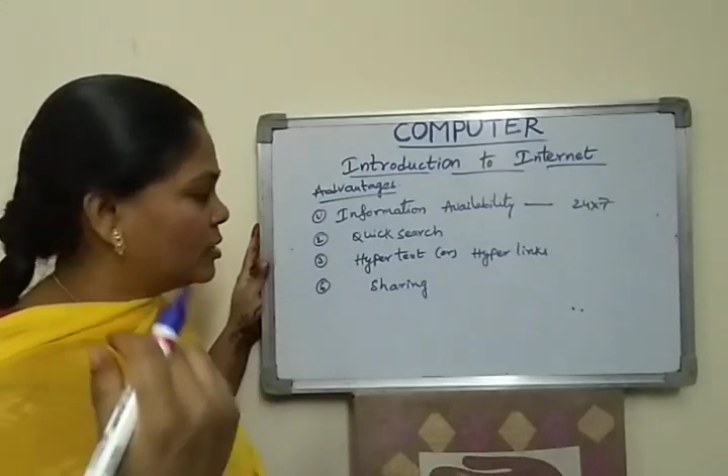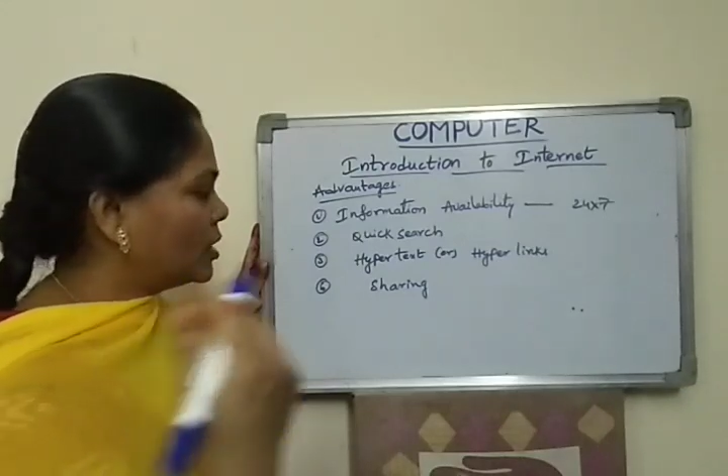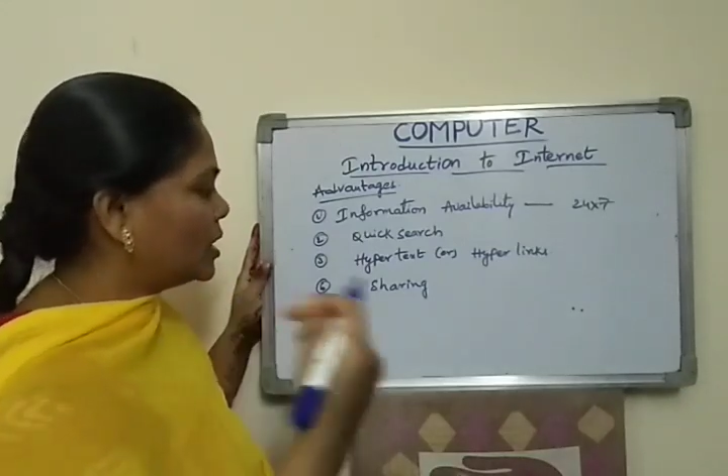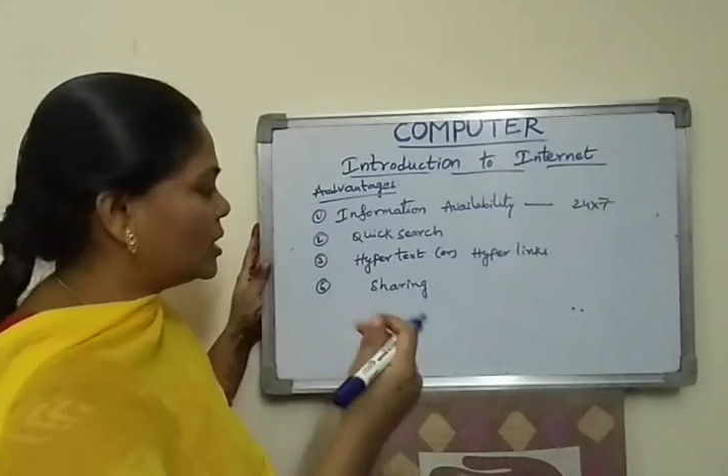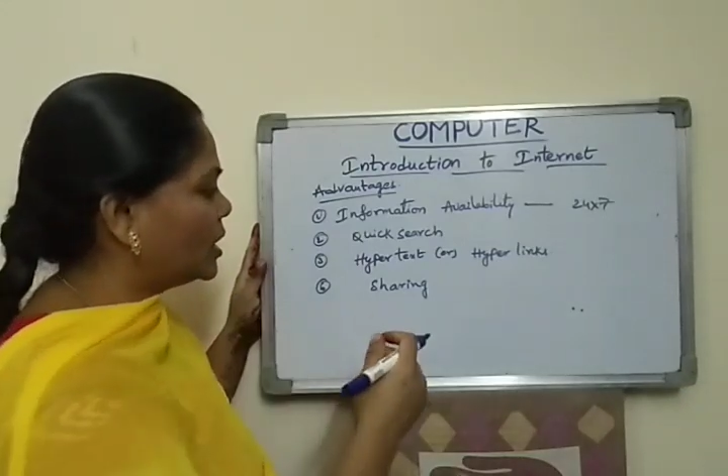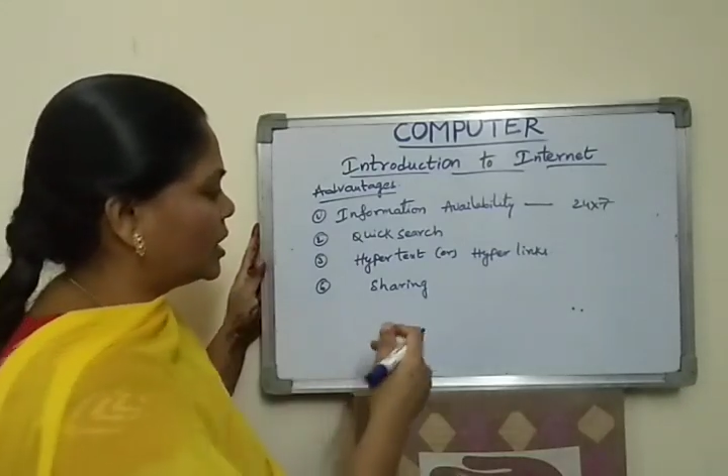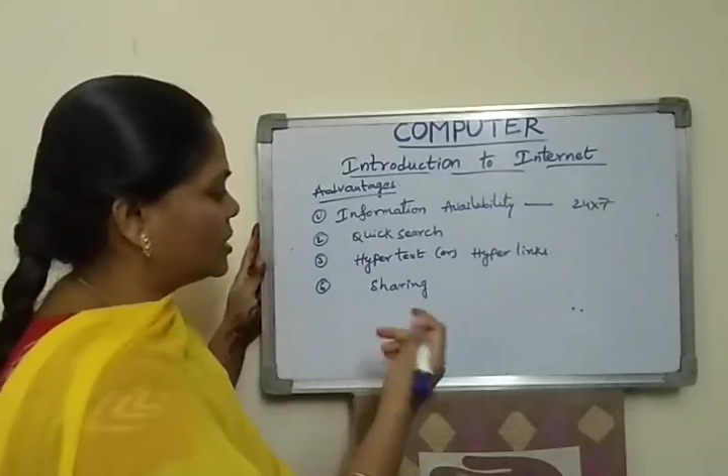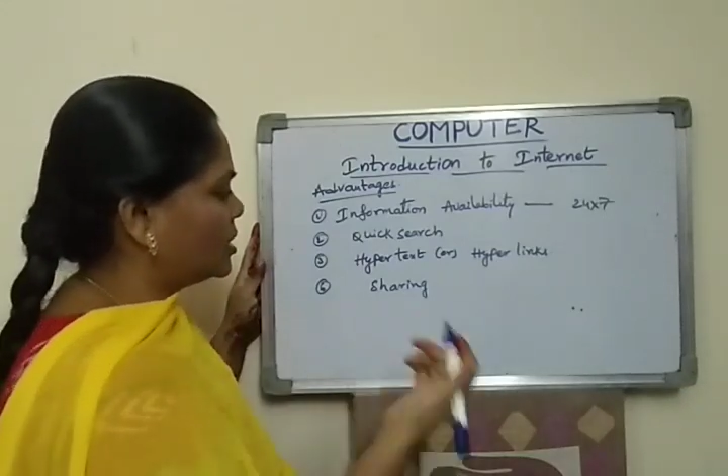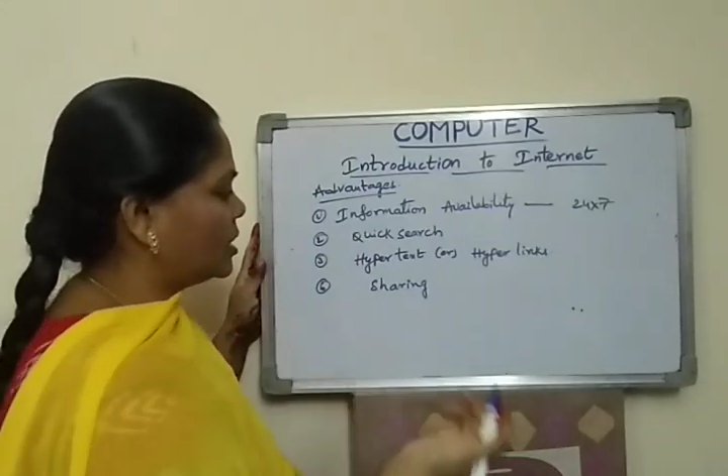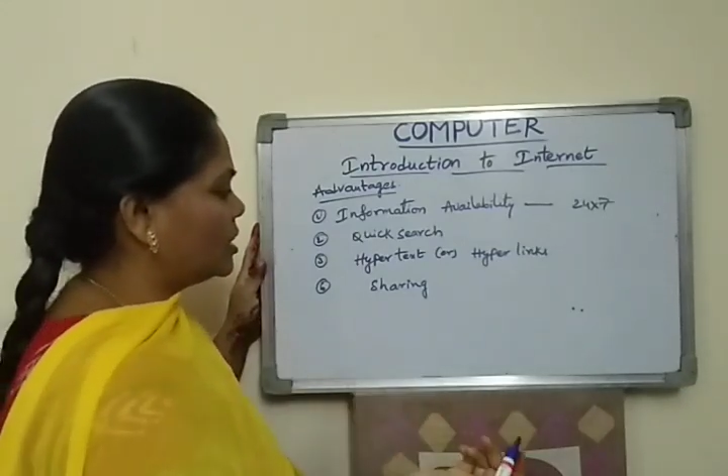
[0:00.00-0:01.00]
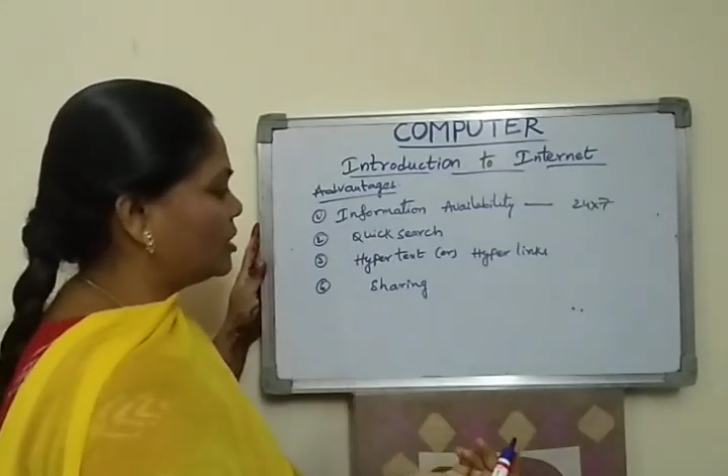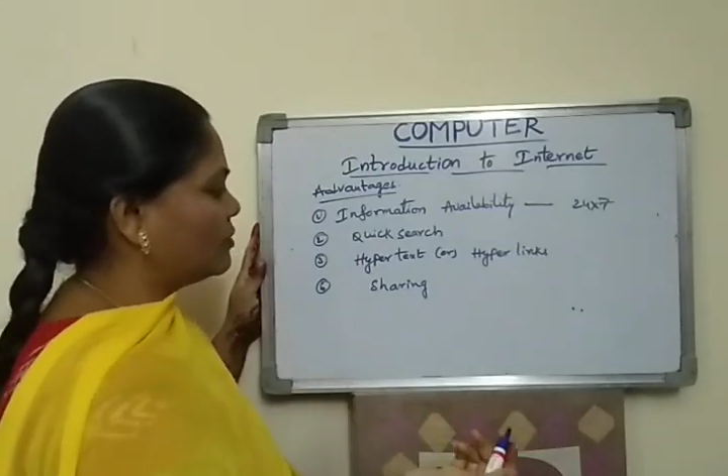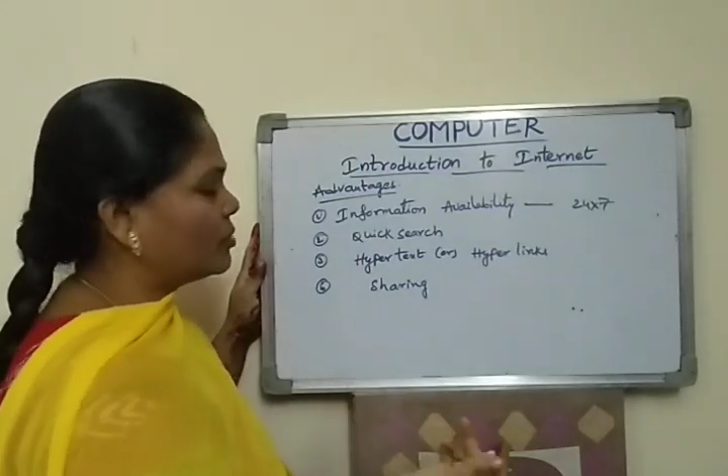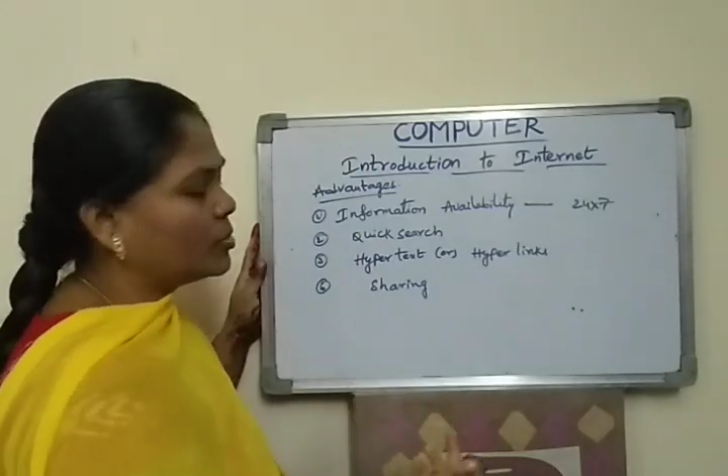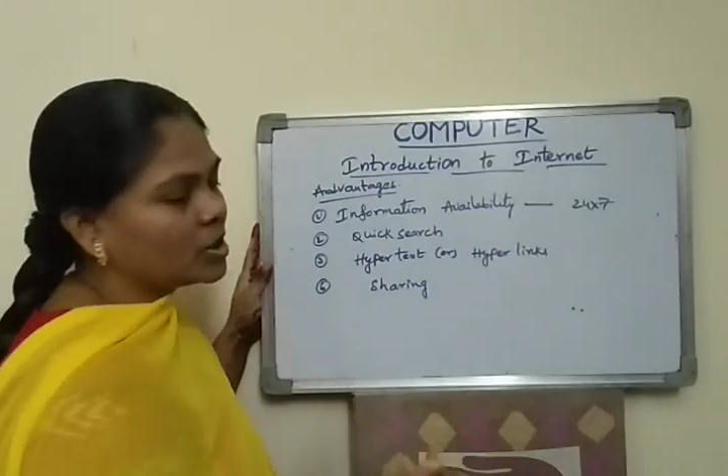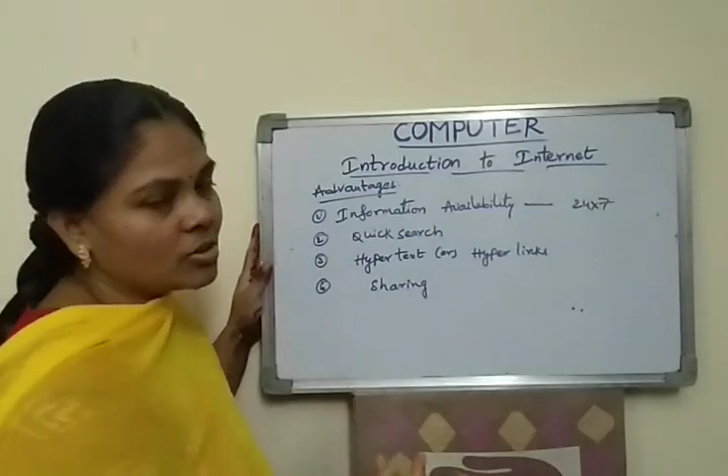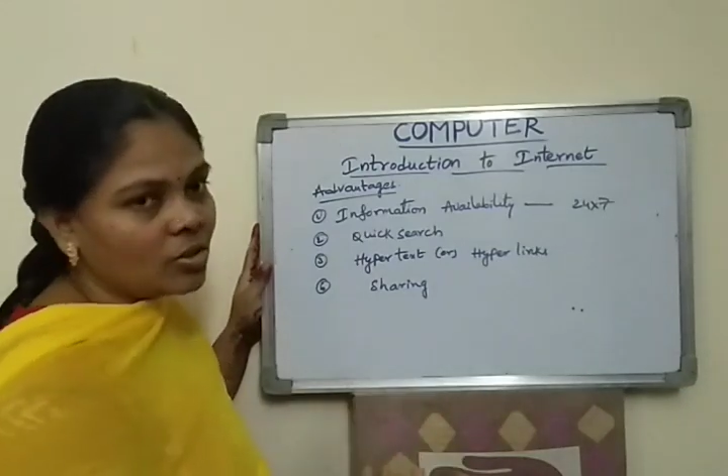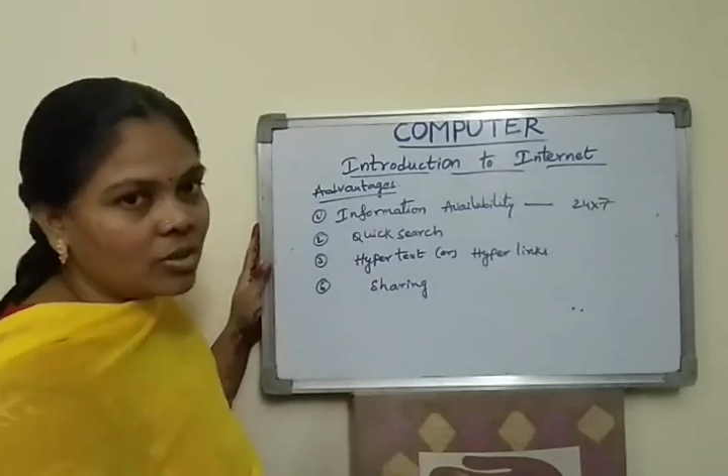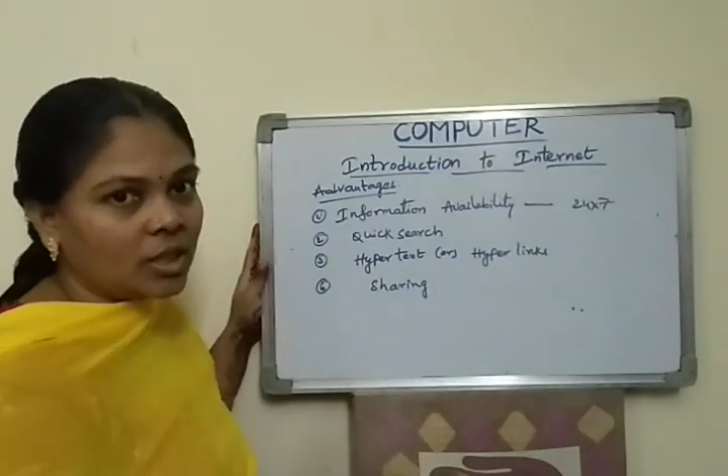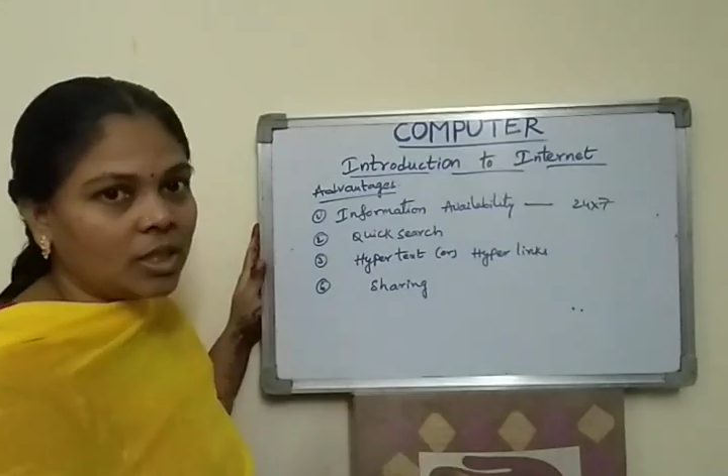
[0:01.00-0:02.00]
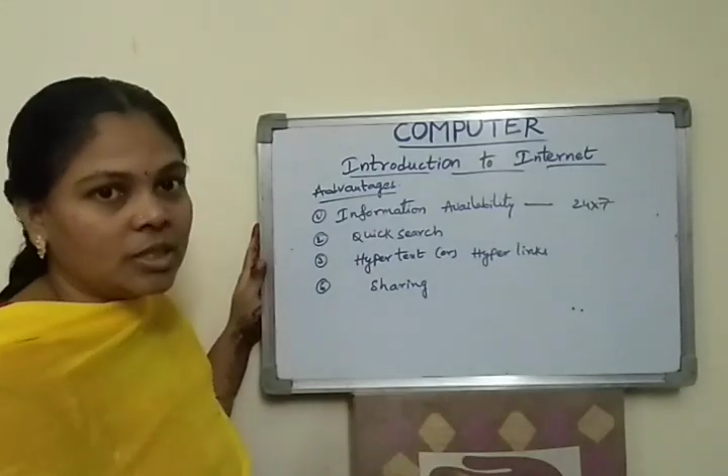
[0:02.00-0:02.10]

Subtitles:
Okay, they can share the information or they can